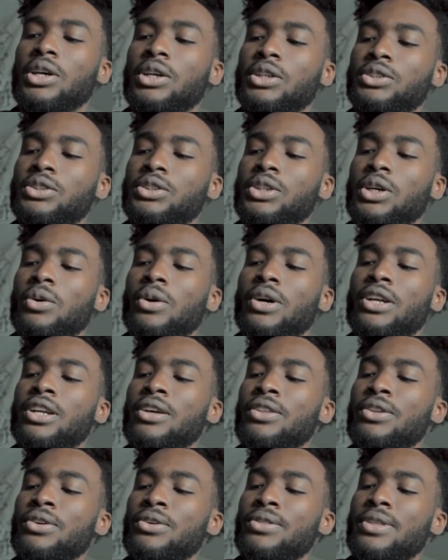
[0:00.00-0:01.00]
So
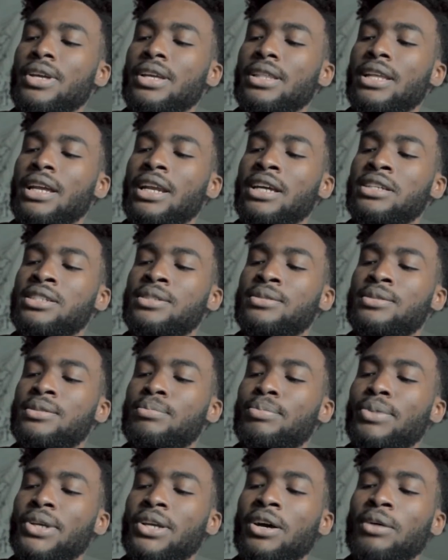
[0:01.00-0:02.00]
another thing that has
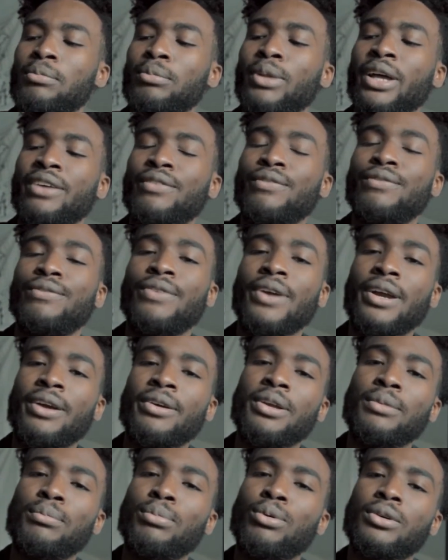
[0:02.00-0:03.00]
become like
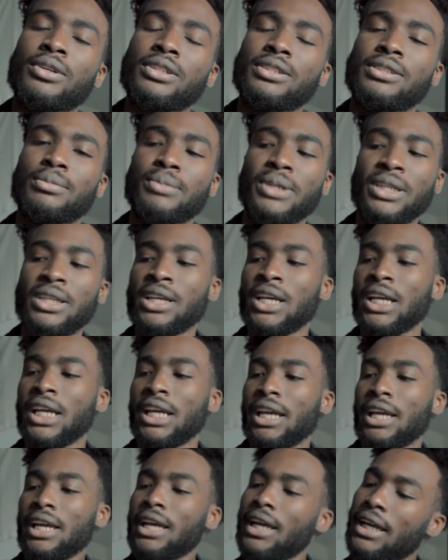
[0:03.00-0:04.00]
very important to
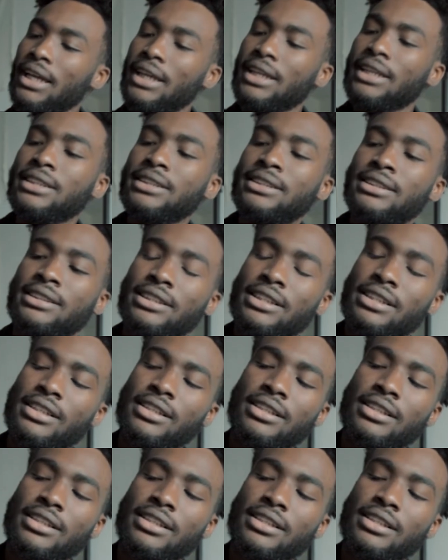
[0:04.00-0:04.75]
me is